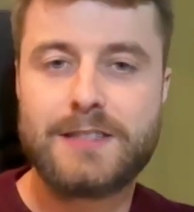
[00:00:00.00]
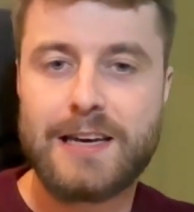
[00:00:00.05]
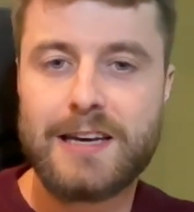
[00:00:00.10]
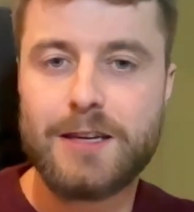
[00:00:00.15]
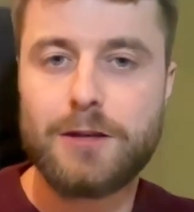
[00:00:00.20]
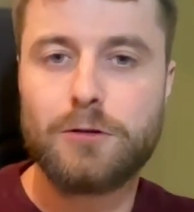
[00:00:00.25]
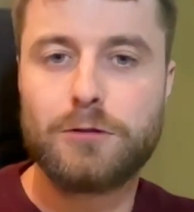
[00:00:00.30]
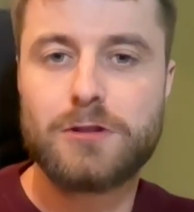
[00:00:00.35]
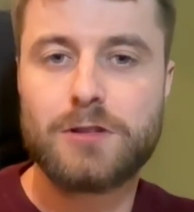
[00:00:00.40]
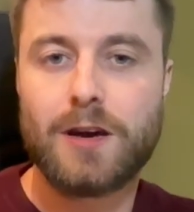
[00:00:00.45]

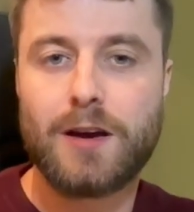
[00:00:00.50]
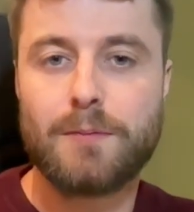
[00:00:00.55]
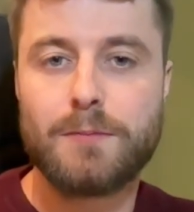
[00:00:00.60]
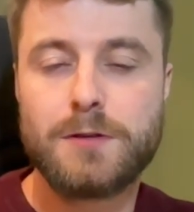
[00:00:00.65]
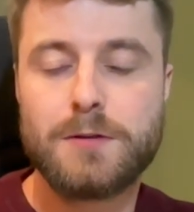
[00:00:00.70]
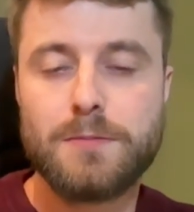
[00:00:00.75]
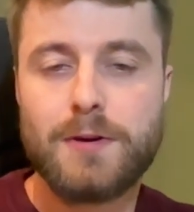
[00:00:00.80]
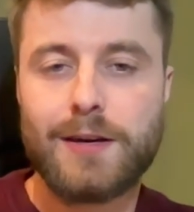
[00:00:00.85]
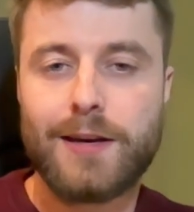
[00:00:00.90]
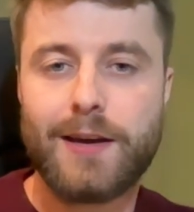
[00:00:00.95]
take your time
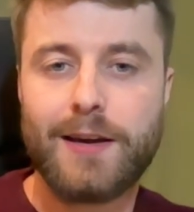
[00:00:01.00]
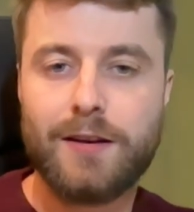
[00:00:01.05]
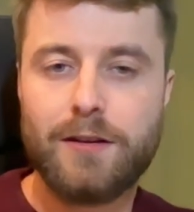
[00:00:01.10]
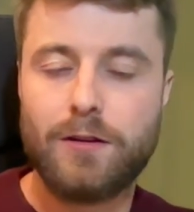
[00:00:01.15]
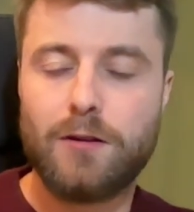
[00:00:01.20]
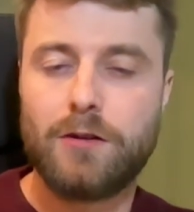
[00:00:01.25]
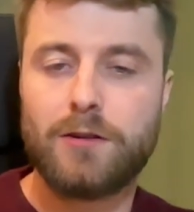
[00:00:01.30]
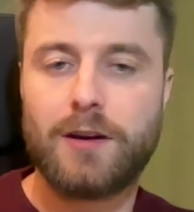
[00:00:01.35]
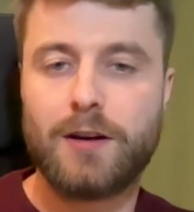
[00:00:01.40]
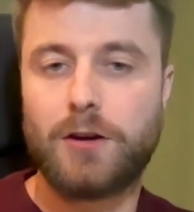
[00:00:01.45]
to make a
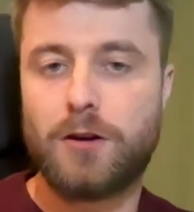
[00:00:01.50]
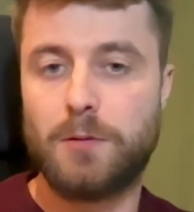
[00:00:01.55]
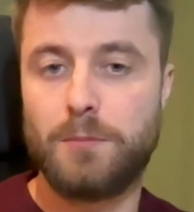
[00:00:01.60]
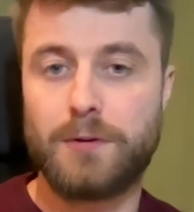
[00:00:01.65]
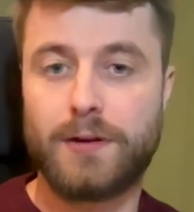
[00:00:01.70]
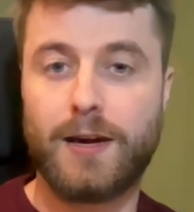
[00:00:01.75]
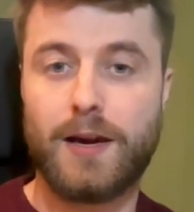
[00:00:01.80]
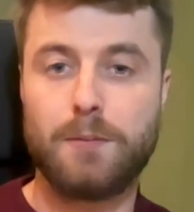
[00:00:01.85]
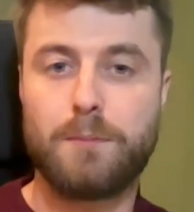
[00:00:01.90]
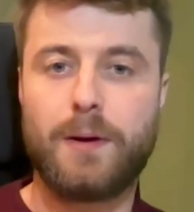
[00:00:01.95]
long and
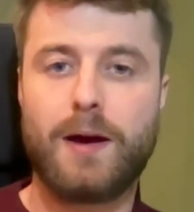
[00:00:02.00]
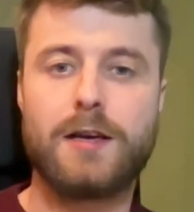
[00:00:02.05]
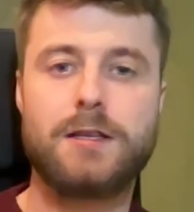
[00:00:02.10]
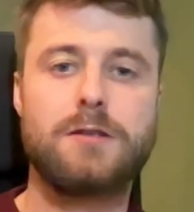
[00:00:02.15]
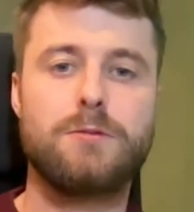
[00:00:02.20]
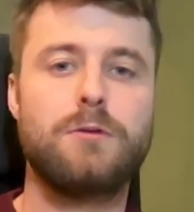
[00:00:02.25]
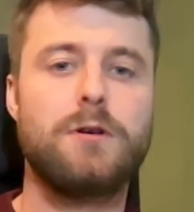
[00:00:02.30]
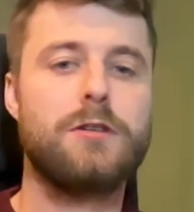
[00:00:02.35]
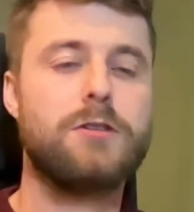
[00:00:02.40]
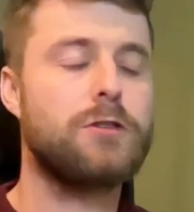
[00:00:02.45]
complicated
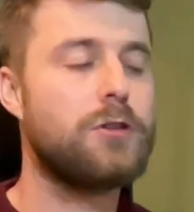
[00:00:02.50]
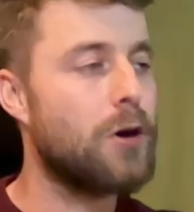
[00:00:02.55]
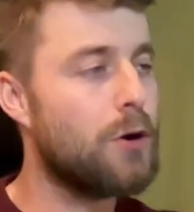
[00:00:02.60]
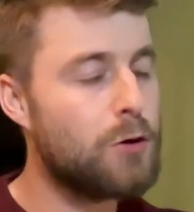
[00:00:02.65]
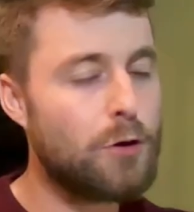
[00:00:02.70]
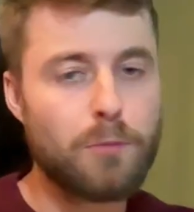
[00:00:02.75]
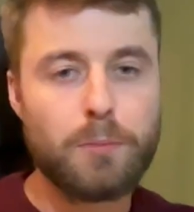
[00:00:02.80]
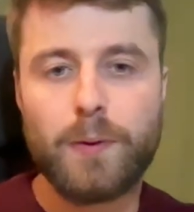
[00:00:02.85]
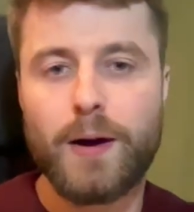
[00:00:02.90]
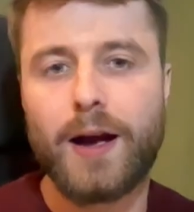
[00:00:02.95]
password. Know
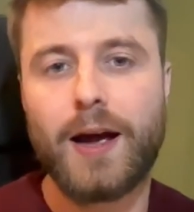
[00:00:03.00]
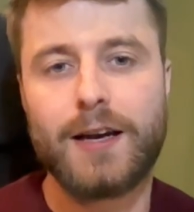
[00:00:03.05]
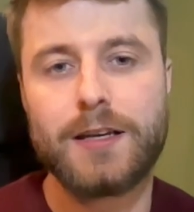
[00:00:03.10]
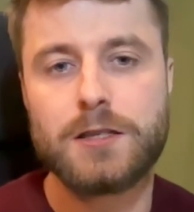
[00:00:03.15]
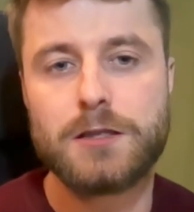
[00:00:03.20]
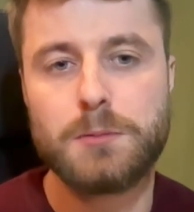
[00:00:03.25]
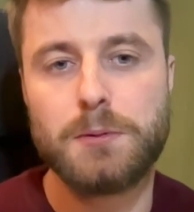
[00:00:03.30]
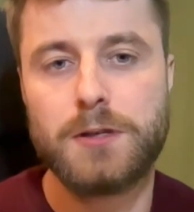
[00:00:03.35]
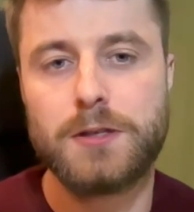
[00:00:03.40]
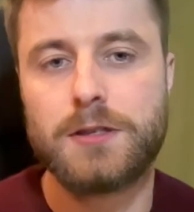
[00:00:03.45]
your
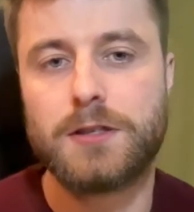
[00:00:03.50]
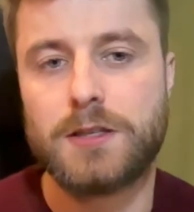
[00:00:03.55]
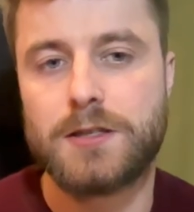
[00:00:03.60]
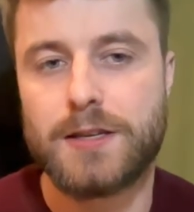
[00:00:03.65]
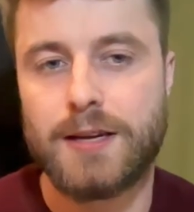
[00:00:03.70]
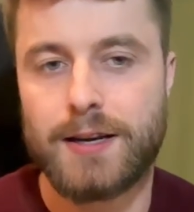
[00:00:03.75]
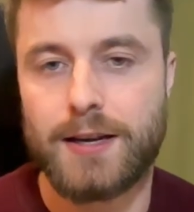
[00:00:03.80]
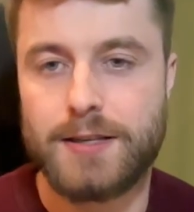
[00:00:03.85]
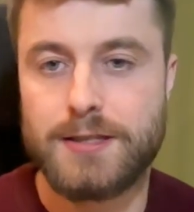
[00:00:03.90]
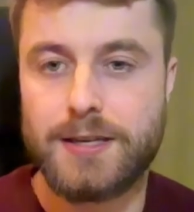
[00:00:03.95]
password
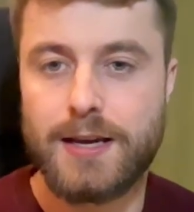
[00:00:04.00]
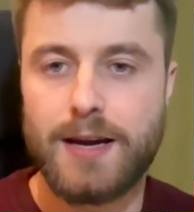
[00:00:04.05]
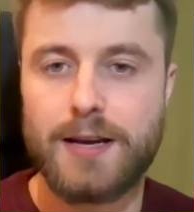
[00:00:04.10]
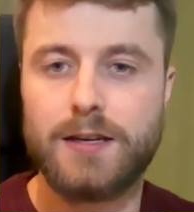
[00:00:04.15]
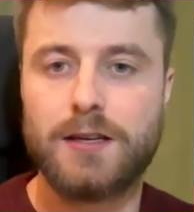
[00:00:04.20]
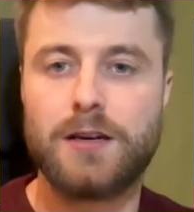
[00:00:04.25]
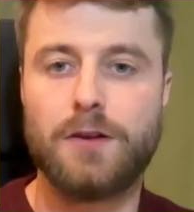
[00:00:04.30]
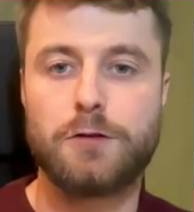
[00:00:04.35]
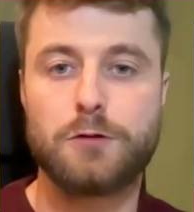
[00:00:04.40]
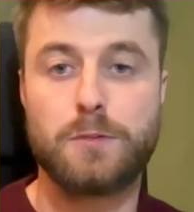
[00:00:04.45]
doesn't
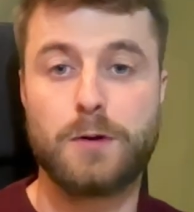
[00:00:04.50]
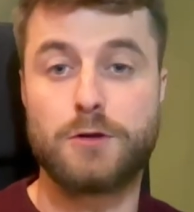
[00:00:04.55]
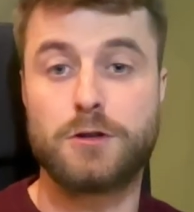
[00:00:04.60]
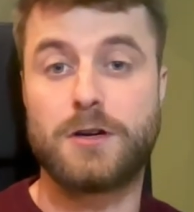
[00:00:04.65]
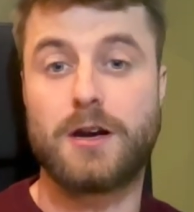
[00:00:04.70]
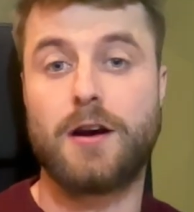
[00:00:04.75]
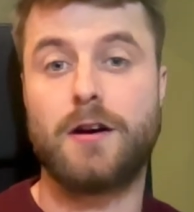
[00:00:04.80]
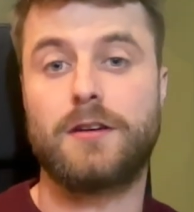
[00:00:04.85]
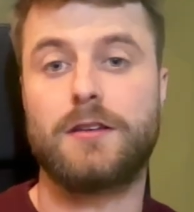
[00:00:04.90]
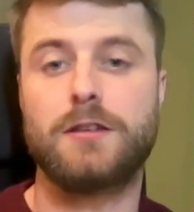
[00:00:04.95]
contain enough special
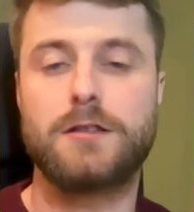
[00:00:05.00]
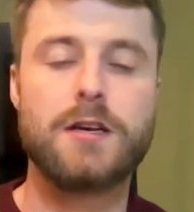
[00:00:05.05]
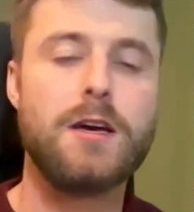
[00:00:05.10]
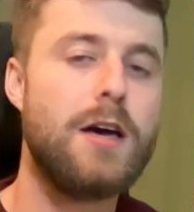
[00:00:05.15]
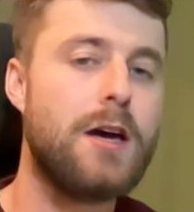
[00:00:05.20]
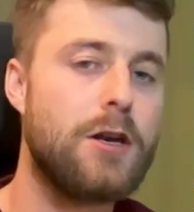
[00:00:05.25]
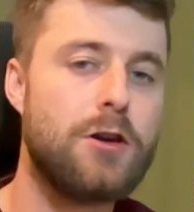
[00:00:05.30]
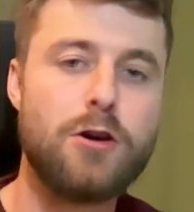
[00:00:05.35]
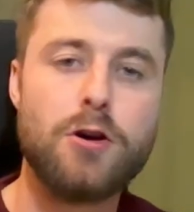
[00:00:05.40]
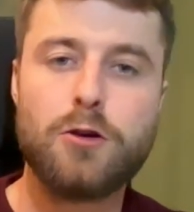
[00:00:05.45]
characters.
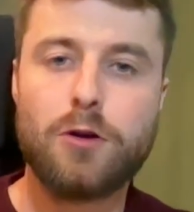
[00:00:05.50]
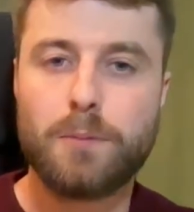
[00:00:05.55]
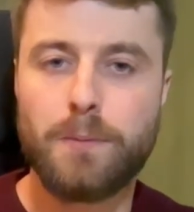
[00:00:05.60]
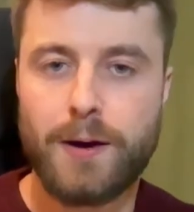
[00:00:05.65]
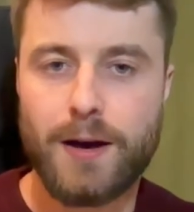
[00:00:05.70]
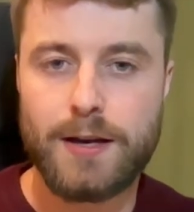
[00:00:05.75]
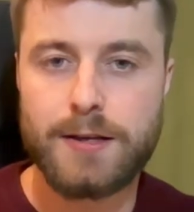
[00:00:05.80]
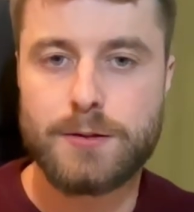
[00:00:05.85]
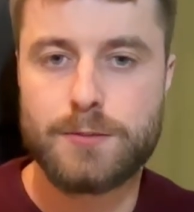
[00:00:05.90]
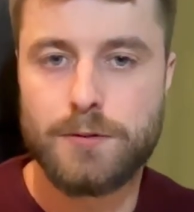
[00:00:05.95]
Know your
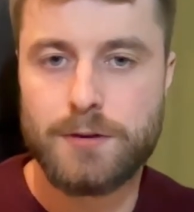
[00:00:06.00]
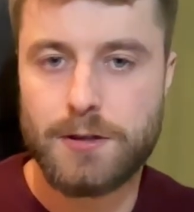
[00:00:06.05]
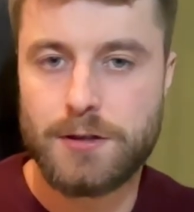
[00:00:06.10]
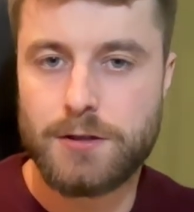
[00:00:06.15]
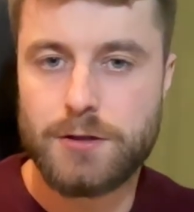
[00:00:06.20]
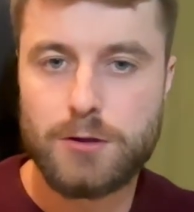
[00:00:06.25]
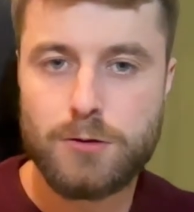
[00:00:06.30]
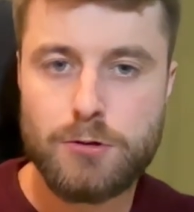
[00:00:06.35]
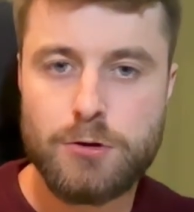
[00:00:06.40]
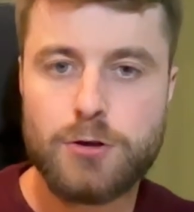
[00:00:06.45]
password
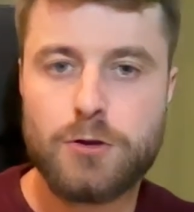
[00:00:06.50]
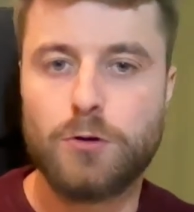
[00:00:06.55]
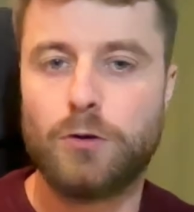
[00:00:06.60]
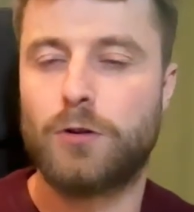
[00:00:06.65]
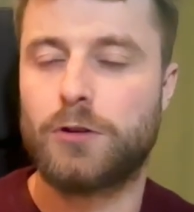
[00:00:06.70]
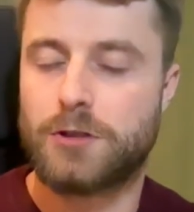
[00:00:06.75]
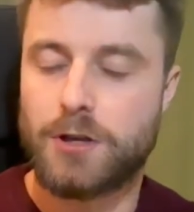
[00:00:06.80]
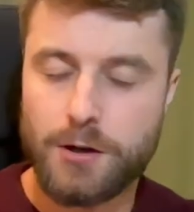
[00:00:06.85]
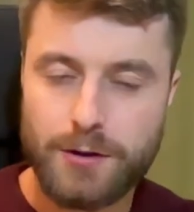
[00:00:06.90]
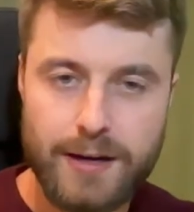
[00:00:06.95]
is too
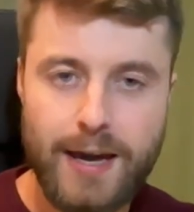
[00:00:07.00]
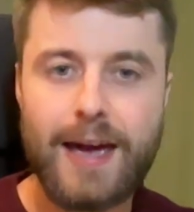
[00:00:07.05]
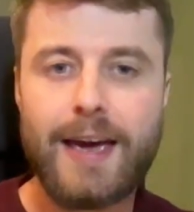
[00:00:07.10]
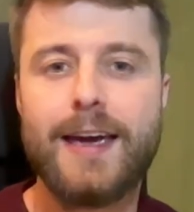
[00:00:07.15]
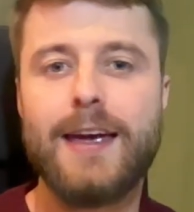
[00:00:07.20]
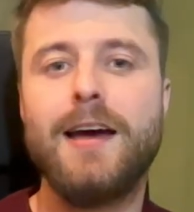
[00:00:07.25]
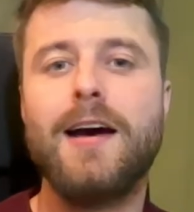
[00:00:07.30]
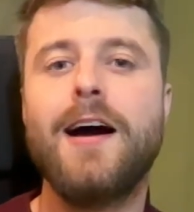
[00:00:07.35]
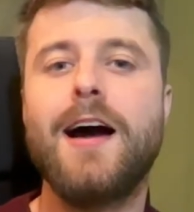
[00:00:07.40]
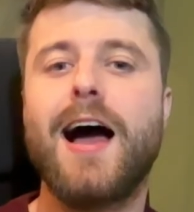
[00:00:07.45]
short,
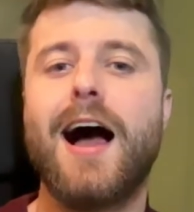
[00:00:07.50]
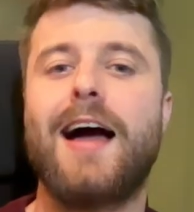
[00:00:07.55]
okay?